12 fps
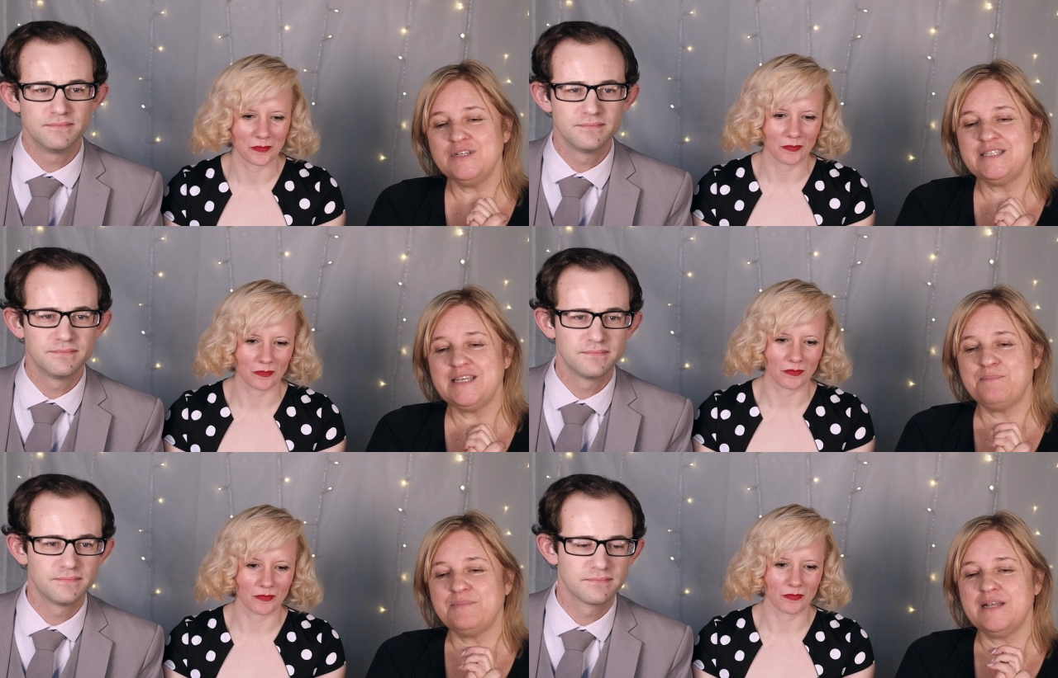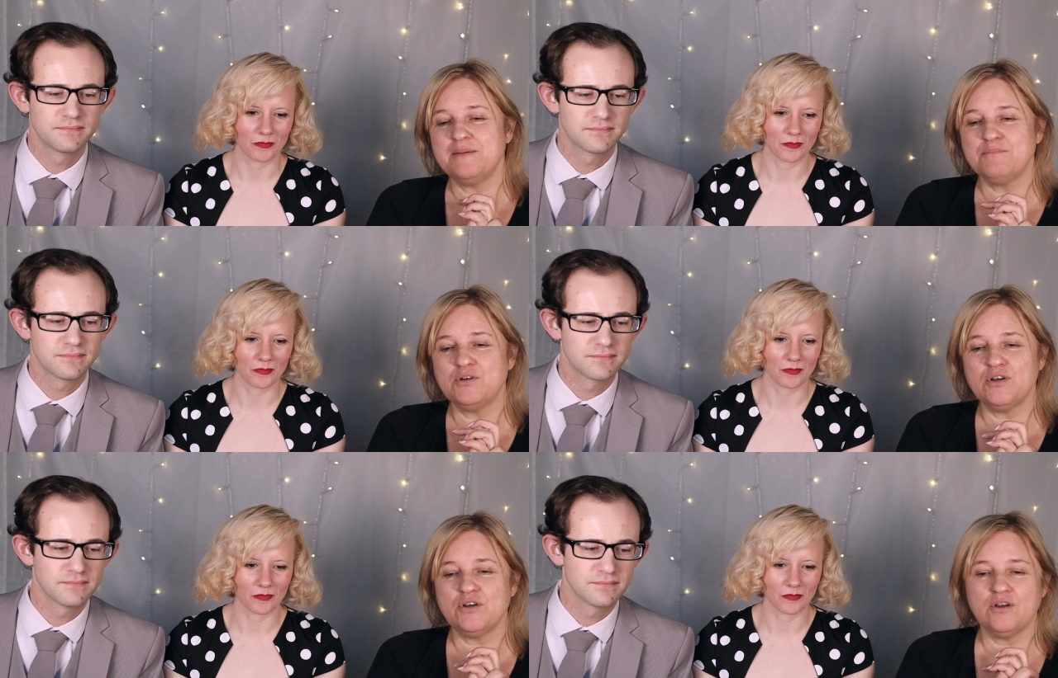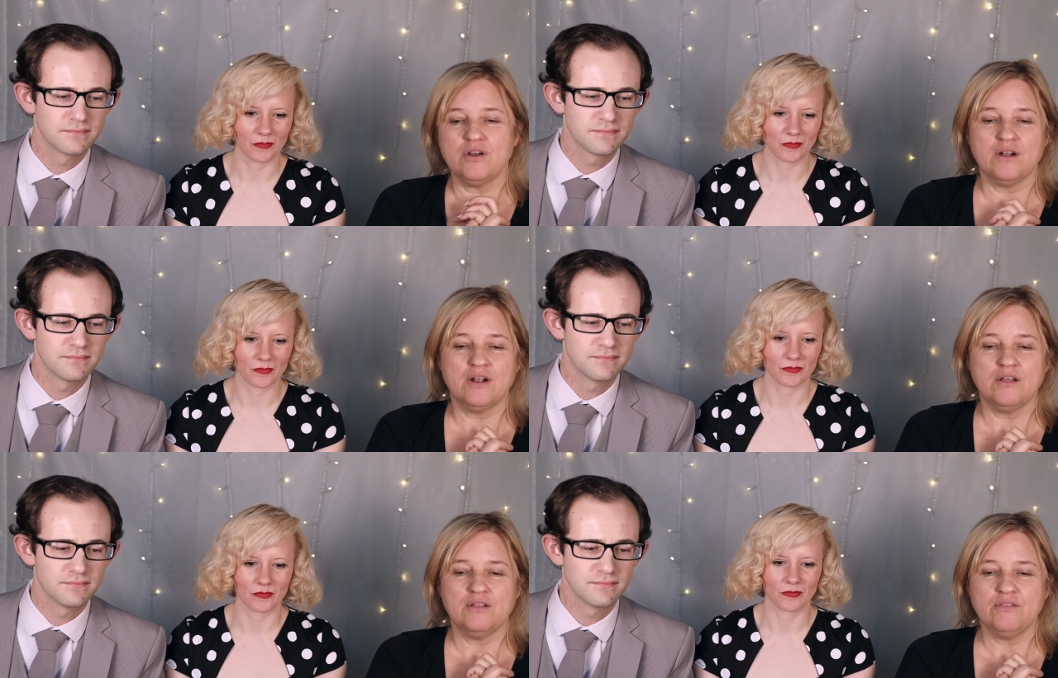Speaker 1: would tip number
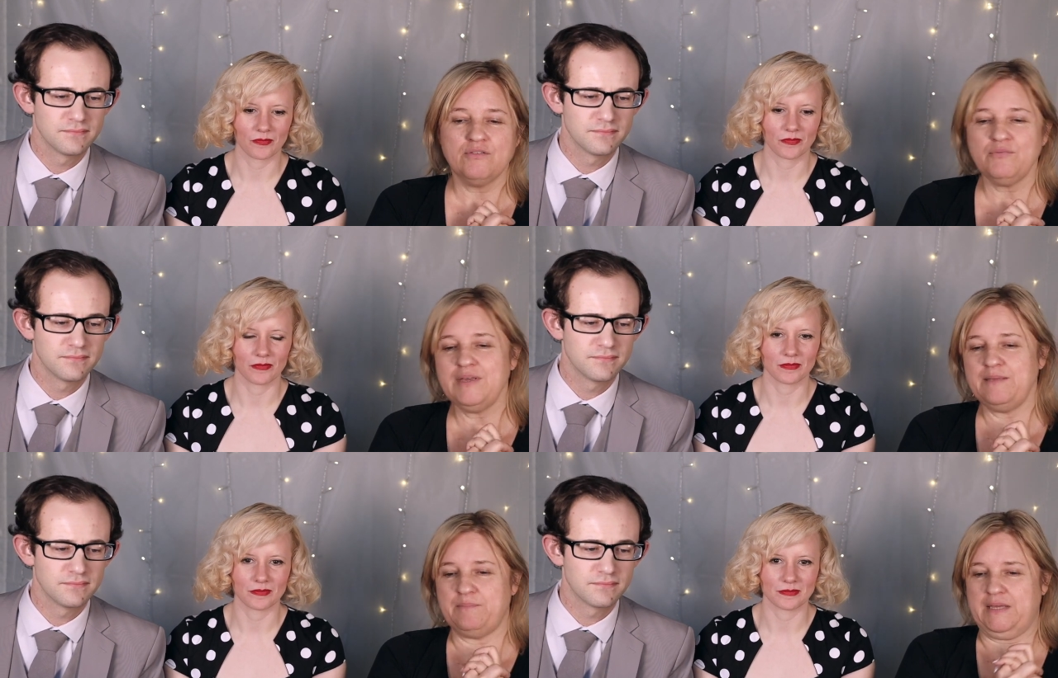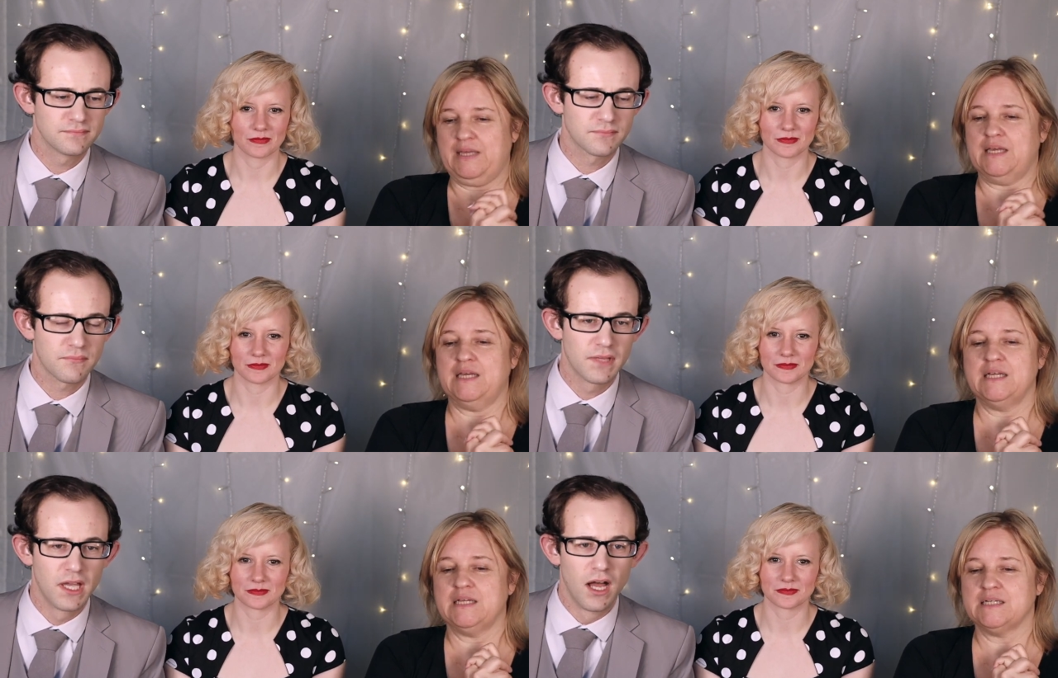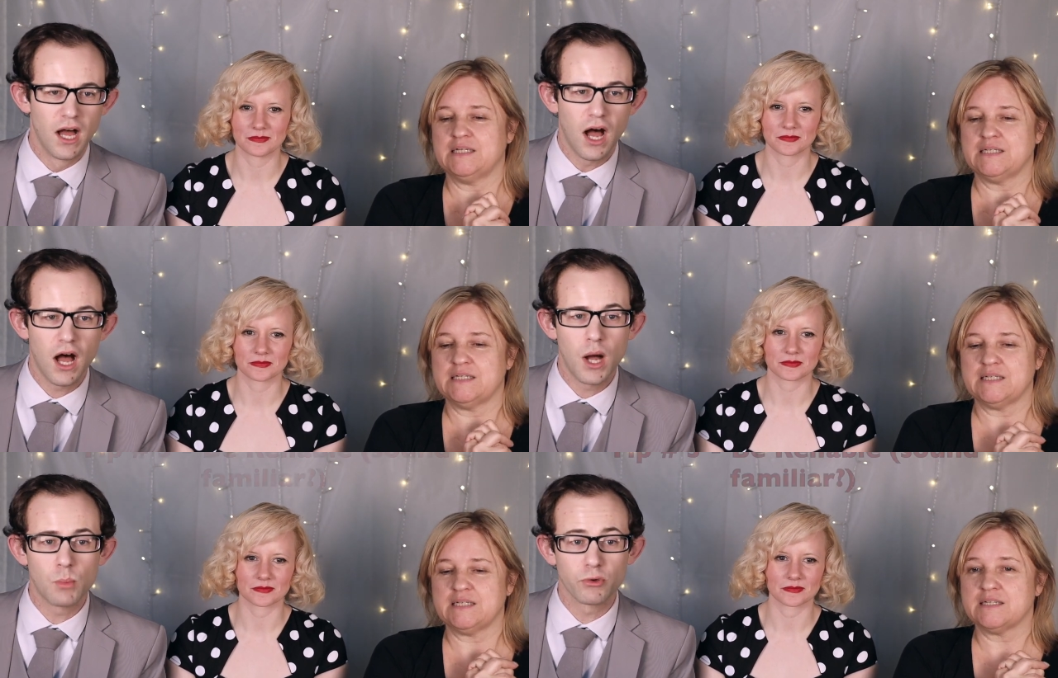three be?
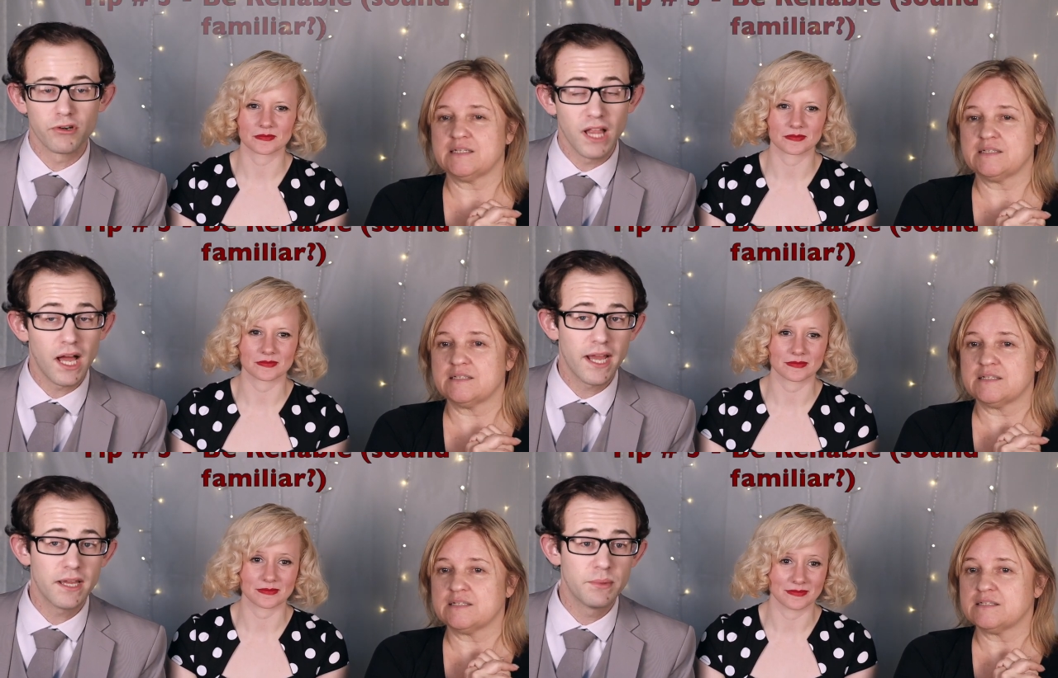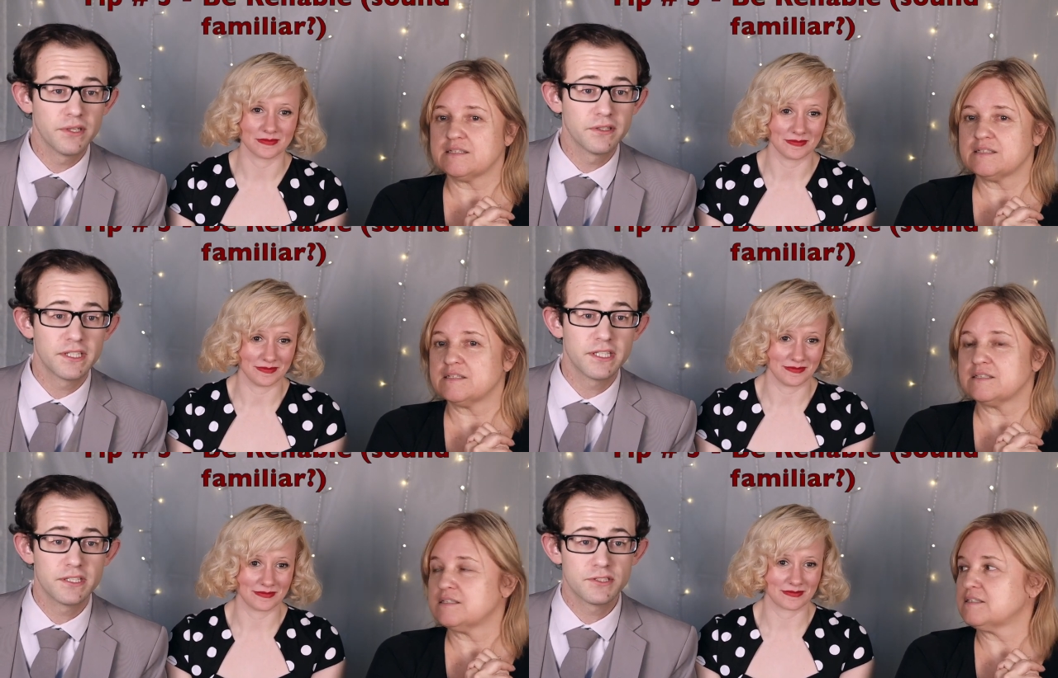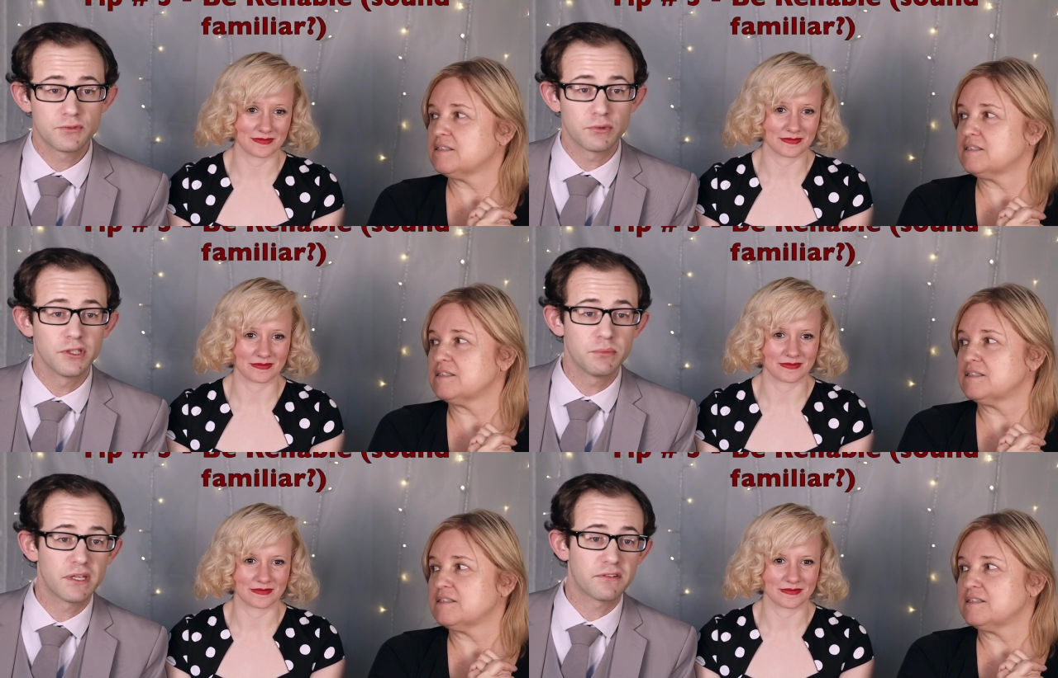
Speaker 2: Um, reliability is
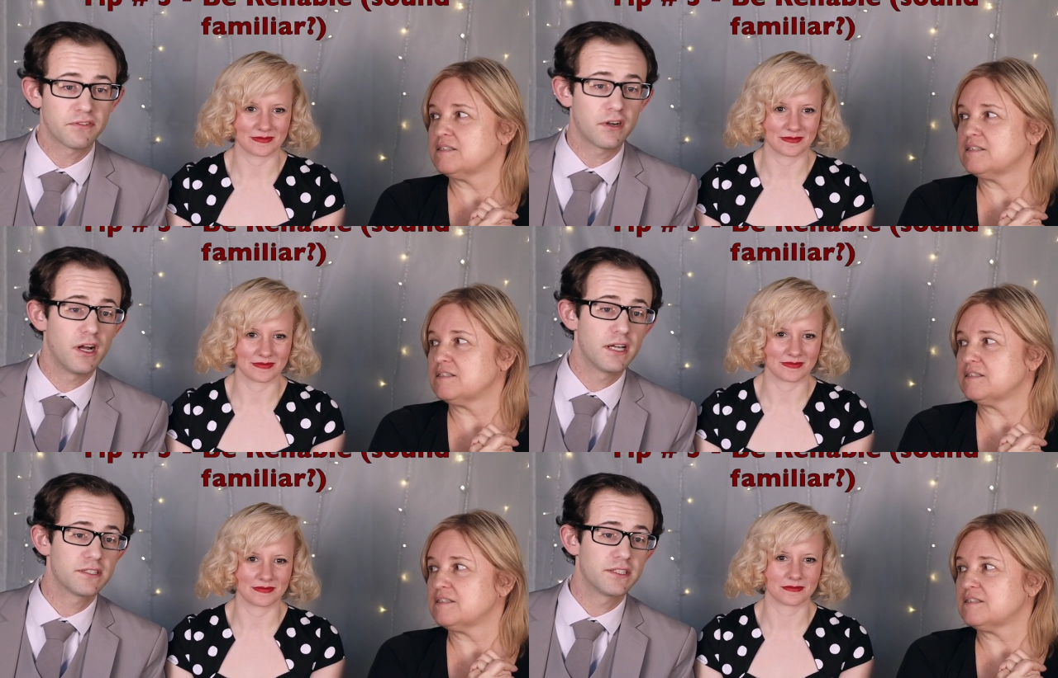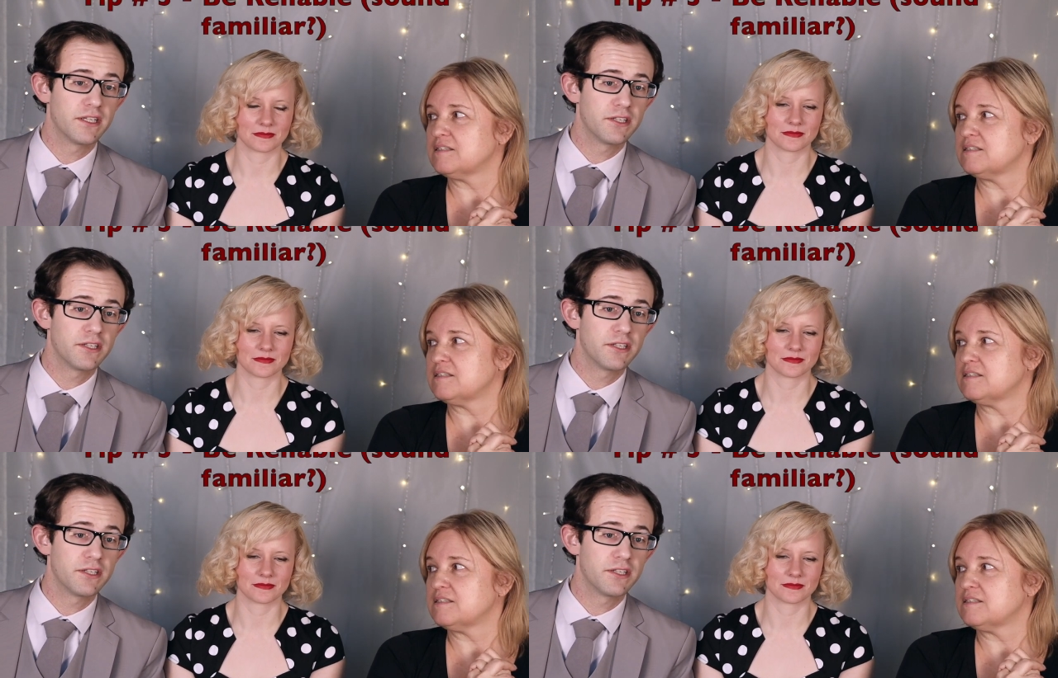really big for us,